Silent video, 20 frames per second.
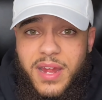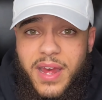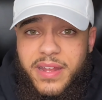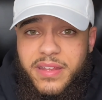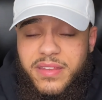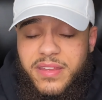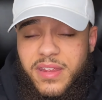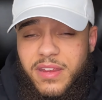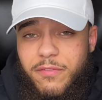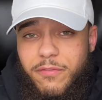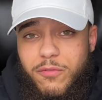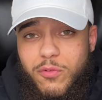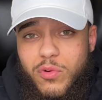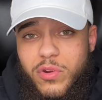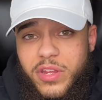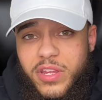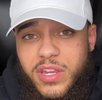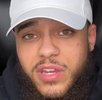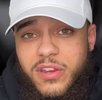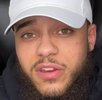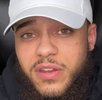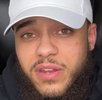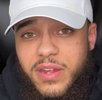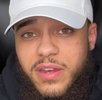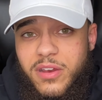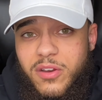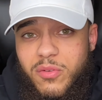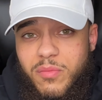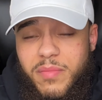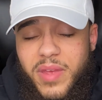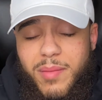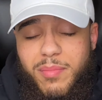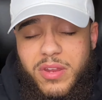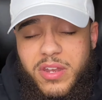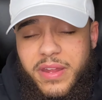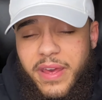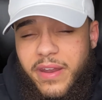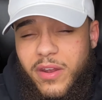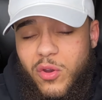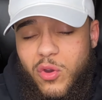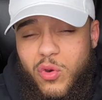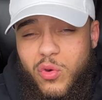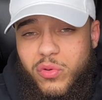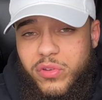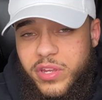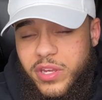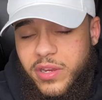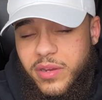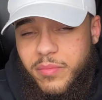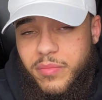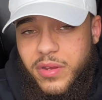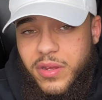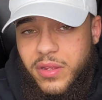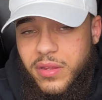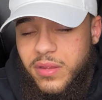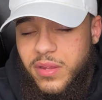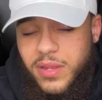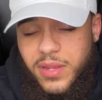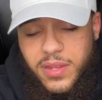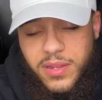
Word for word: I think for a year now, maybe not a whole year, but